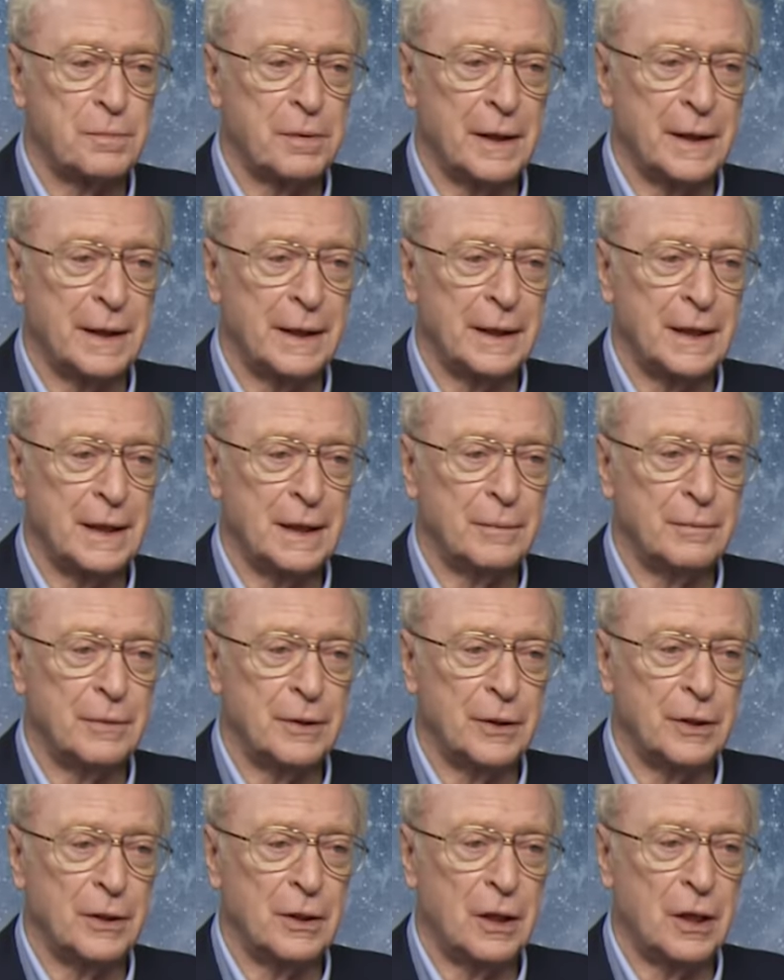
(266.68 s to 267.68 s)
She never
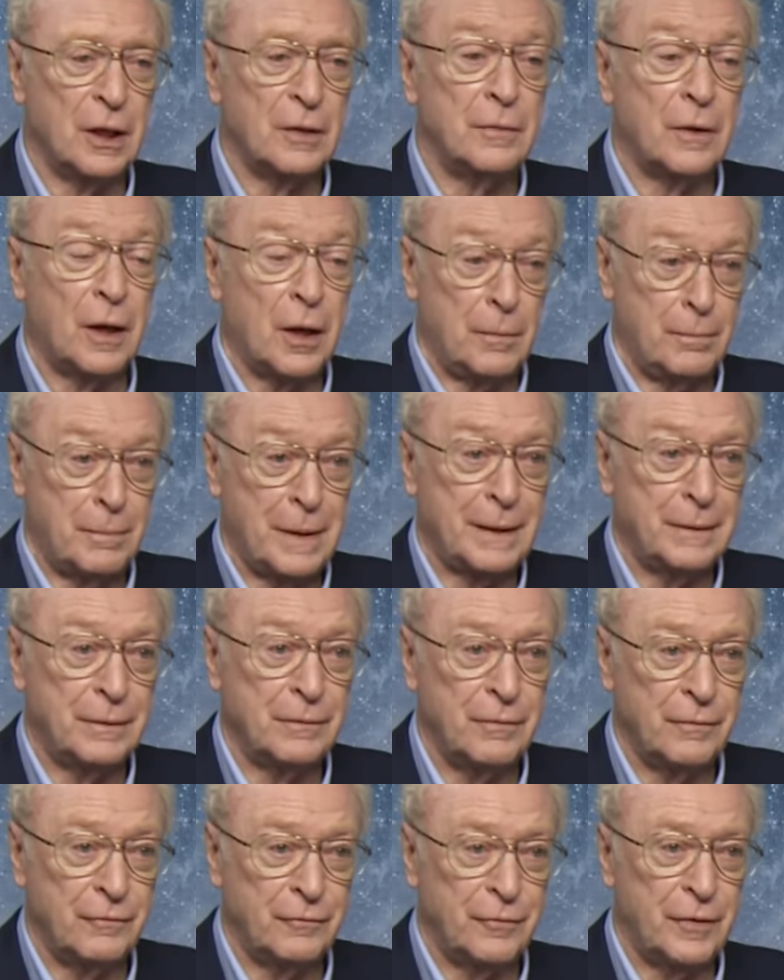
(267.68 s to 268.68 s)
told him to stop drinking,
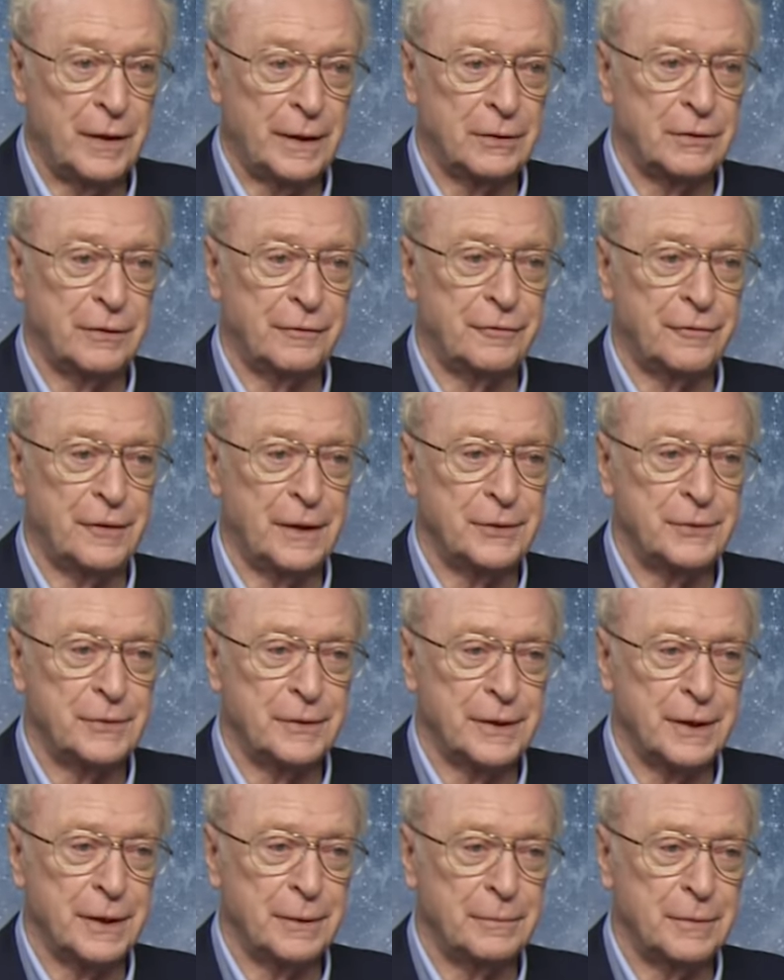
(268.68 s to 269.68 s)
but being with
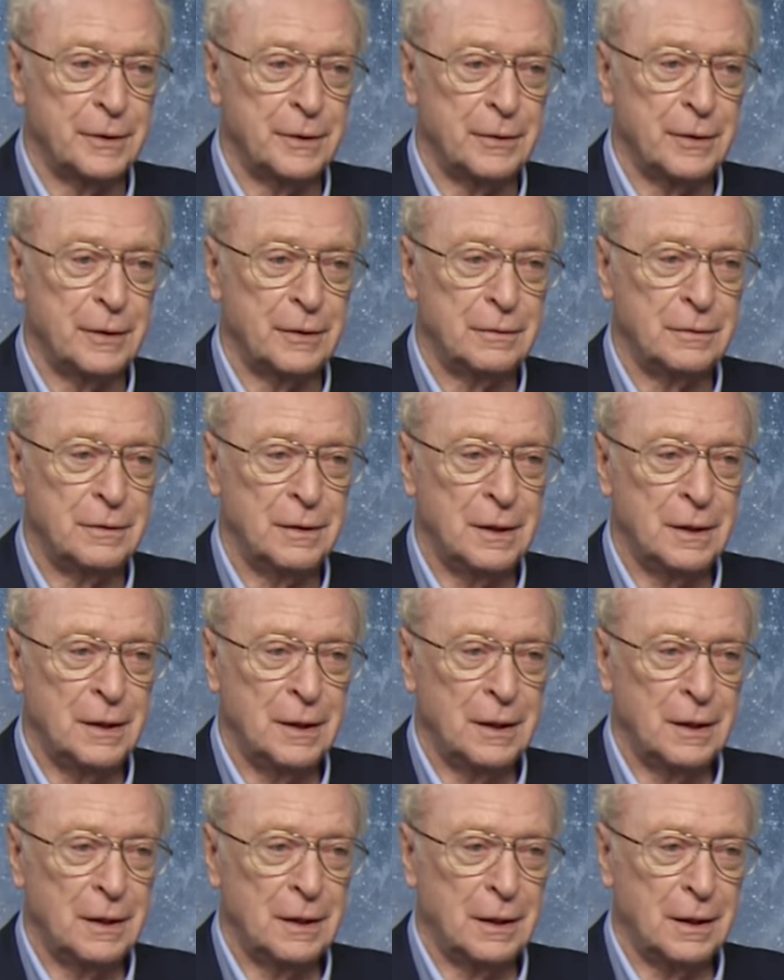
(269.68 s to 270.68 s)
her made him want
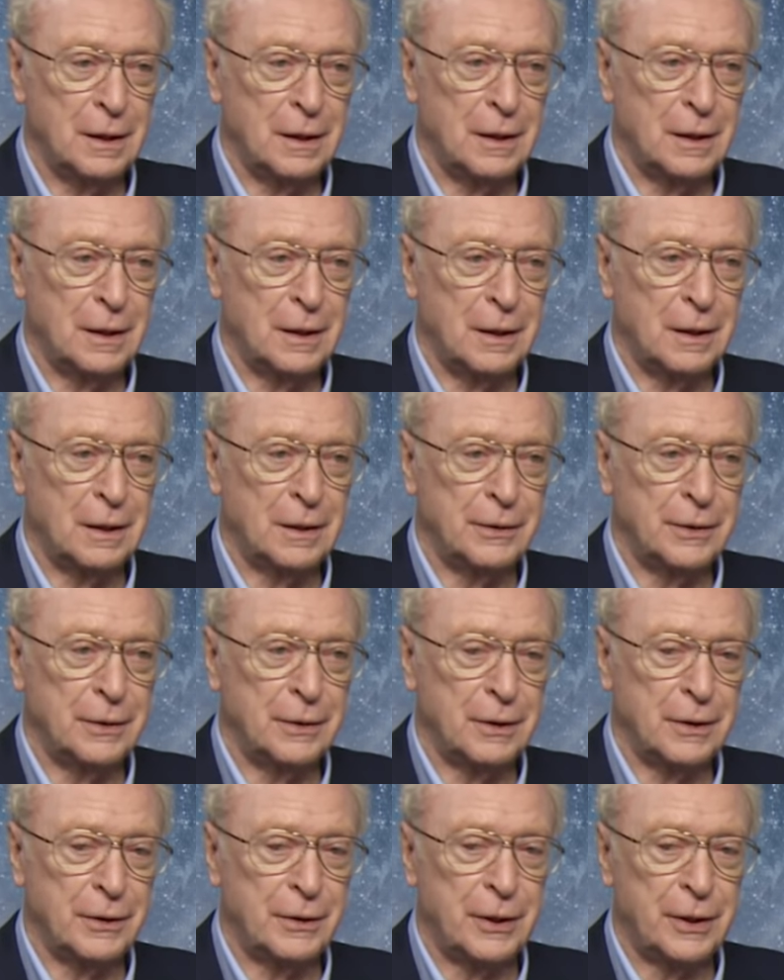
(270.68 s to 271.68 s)
to stay sober
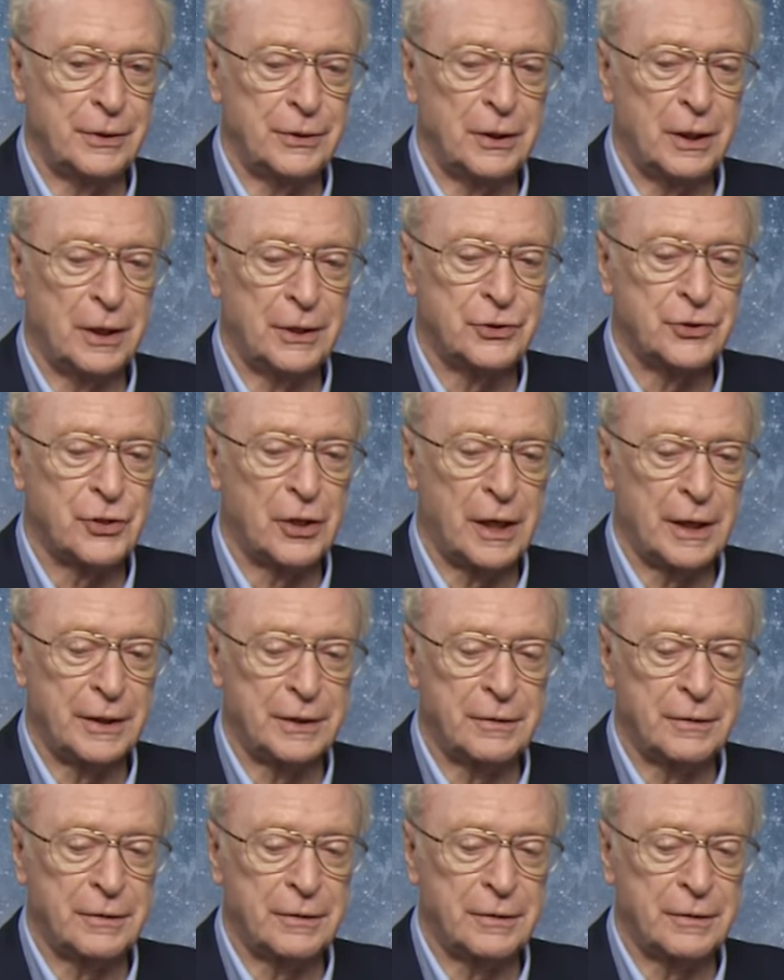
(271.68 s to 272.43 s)
and be alive,